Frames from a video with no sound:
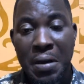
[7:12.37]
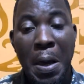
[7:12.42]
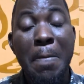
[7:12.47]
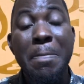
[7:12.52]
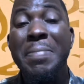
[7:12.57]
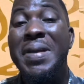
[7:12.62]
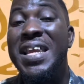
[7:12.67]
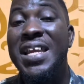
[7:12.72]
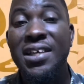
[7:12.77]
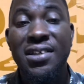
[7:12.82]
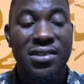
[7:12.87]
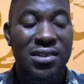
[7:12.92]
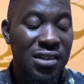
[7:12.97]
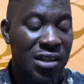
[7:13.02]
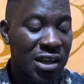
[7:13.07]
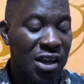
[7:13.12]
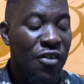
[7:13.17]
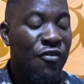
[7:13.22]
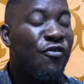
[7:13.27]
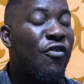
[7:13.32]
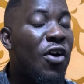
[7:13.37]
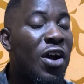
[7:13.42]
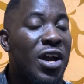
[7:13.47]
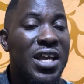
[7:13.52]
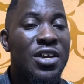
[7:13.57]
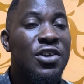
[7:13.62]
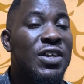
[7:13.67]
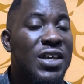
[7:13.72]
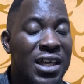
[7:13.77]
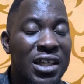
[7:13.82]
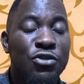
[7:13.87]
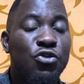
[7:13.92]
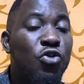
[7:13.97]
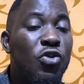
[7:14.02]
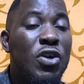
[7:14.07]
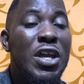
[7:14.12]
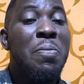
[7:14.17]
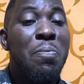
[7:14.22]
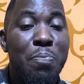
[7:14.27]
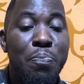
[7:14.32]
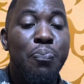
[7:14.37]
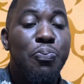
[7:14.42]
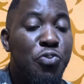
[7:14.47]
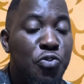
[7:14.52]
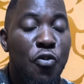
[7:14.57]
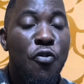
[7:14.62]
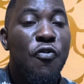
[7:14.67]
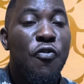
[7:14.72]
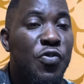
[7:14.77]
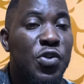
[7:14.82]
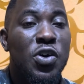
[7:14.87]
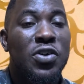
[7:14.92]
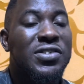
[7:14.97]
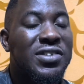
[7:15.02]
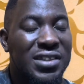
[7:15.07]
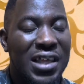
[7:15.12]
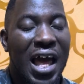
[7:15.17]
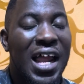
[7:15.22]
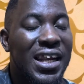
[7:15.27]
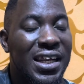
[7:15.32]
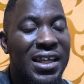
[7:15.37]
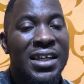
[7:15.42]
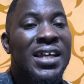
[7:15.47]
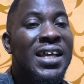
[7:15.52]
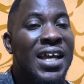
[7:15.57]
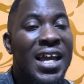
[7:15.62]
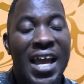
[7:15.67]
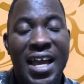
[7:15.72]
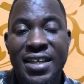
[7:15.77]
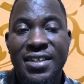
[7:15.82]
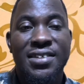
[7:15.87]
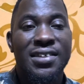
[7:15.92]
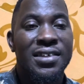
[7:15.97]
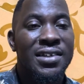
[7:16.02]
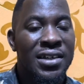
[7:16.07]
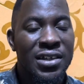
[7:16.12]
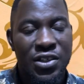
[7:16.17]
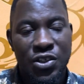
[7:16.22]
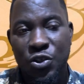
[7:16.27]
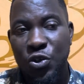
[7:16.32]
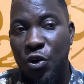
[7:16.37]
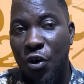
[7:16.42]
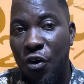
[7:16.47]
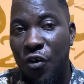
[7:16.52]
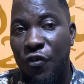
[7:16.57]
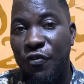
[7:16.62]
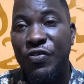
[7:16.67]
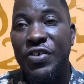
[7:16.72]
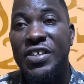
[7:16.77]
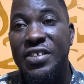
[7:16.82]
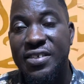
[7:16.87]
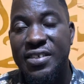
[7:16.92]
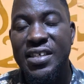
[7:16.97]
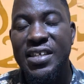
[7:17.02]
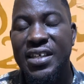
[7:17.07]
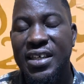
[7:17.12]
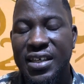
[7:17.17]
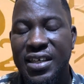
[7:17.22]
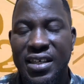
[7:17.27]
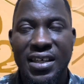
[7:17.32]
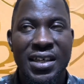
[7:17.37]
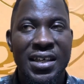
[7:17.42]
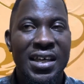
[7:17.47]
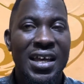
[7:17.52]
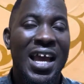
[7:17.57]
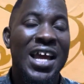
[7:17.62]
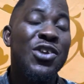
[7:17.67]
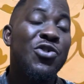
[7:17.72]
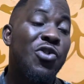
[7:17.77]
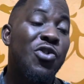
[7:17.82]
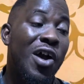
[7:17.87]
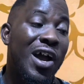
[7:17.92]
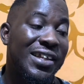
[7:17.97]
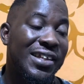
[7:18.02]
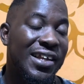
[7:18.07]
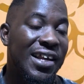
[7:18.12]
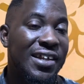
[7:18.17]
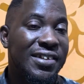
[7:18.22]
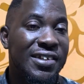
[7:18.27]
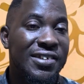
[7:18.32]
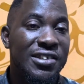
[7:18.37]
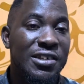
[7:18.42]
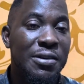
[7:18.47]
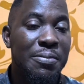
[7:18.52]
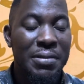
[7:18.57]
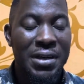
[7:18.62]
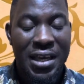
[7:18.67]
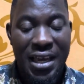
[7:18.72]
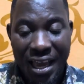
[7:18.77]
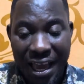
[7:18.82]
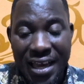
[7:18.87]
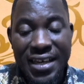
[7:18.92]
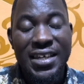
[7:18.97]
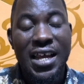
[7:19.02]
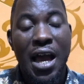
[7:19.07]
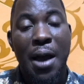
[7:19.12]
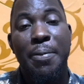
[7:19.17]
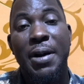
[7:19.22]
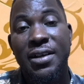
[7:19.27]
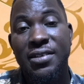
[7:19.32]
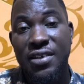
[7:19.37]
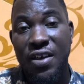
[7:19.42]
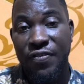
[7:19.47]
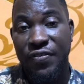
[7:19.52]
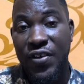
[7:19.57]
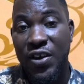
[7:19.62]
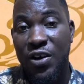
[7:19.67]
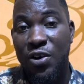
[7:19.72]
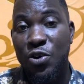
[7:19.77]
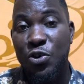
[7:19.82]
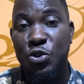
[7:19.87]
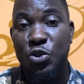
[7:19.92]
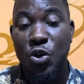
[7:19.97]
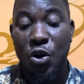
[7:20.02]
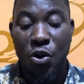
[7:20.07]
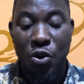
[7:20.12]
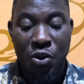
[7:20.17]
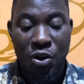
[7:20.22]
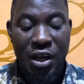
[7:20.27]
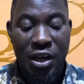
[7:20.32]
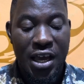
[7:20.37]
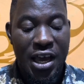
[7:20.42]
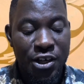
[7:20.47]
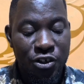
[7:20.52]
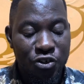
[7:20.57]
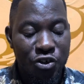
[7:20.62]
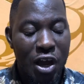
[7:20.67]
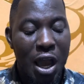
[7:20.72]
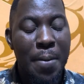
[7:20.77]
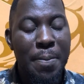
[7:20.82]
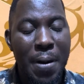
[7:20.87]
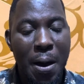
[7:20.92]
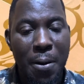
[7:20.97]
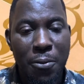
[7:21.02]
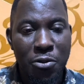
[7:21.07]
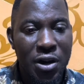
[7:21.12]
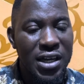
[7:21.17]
minutes for it to improve your style and your physique and your athleticism. And Abrante FN look sure, and so ebe